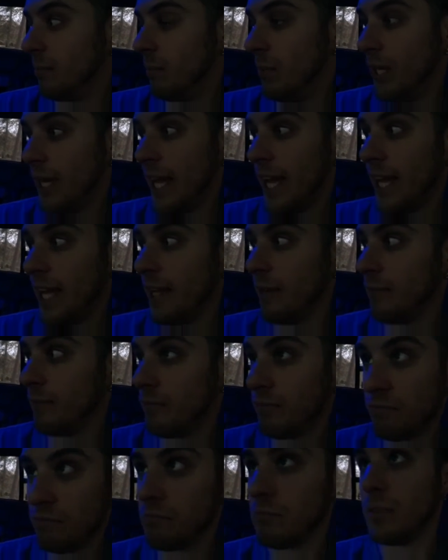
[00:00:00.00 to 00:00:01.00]
but hey
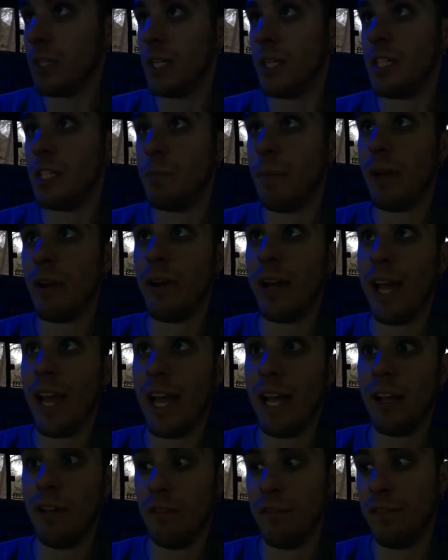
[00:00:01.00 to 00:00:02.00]
it's better to
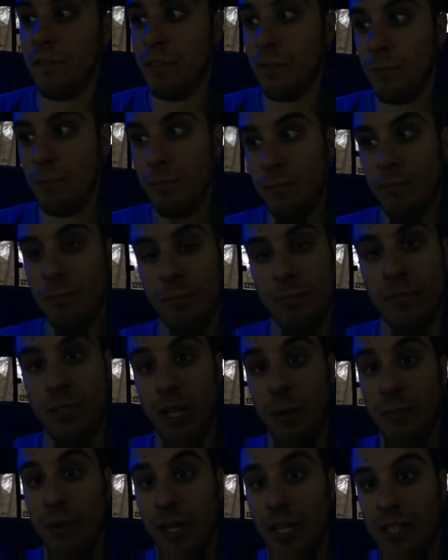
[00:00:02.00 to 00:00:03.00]
have
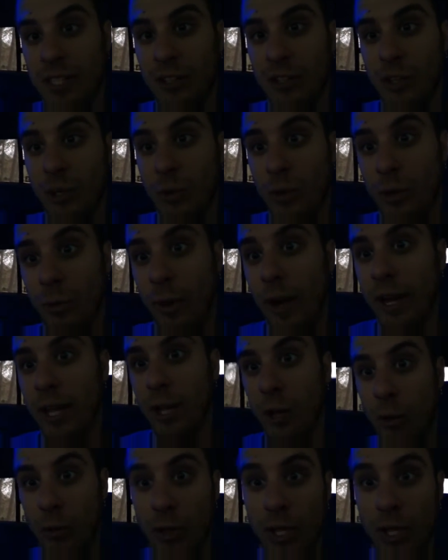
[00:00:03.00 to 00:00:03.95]
something to listen to on a radio